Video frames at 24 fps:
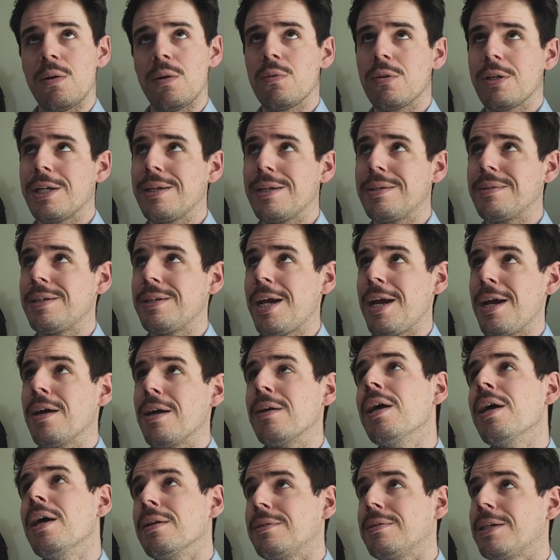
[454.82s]
Gonna get
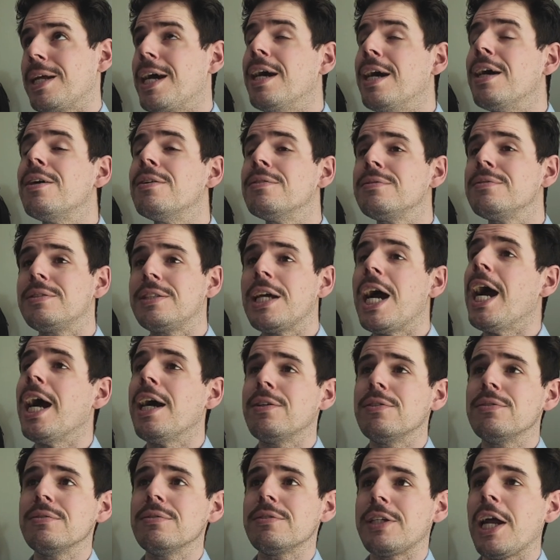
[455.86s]
down, down,
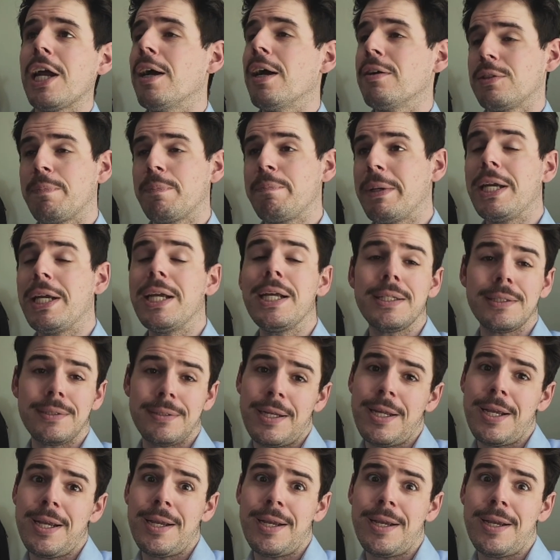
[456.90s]
down, down
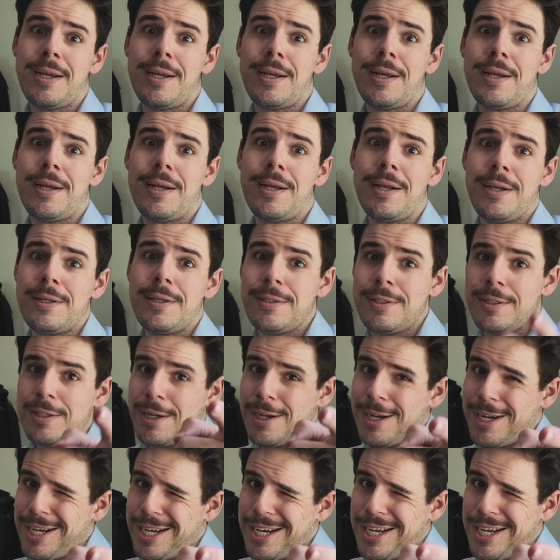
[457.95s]
business.